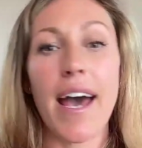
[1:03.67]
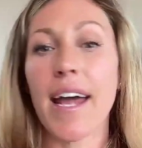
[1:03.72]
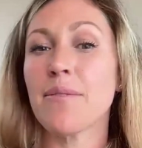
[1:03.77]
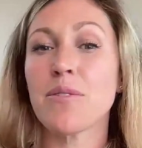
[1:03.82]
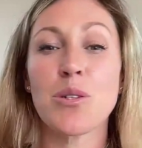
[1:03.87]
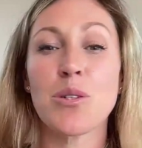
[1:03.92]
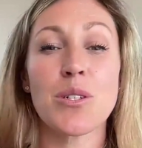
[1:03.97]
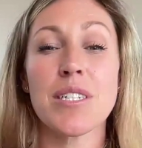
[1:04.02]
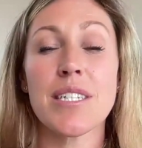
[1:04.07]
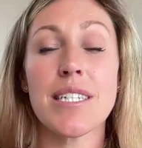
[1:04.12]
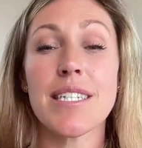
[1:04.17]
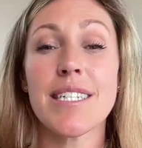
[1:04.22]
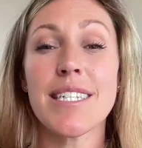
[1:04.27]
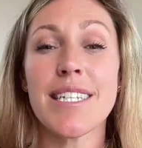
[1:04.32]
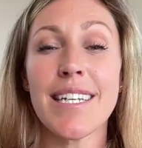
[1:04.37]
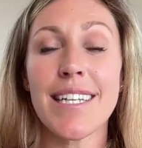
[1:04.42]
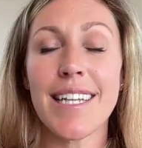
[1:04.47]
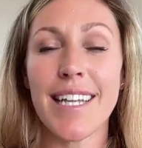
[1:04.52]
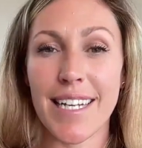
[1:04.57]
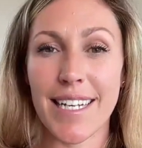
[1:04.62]
up towards the
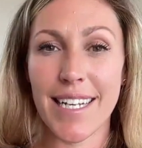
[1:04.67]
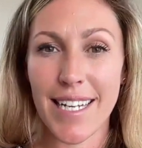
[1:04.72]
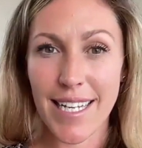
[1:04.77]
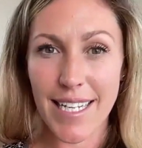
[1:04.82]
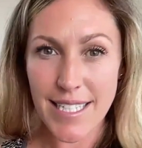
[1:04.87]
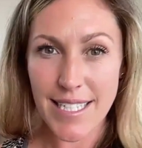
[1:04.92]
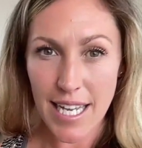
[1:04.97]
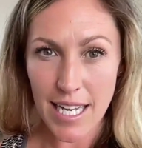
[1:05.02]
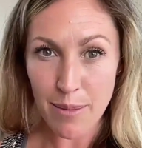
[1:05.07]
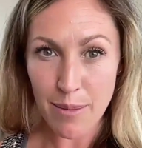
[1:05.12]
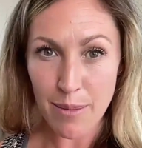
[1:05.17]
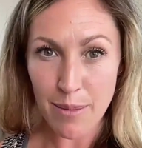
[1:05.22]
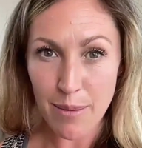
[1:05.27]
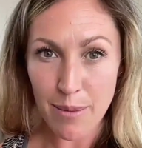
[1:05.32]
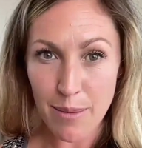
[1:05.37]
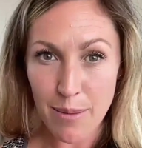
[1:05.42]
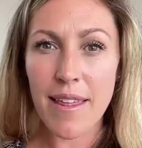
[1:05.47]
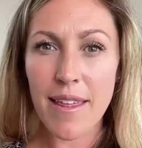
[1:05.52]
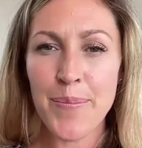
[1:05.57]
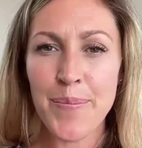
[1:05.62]
ceiling. Take a
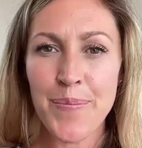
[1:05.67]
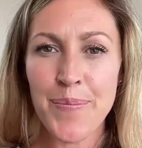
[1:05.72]
breath.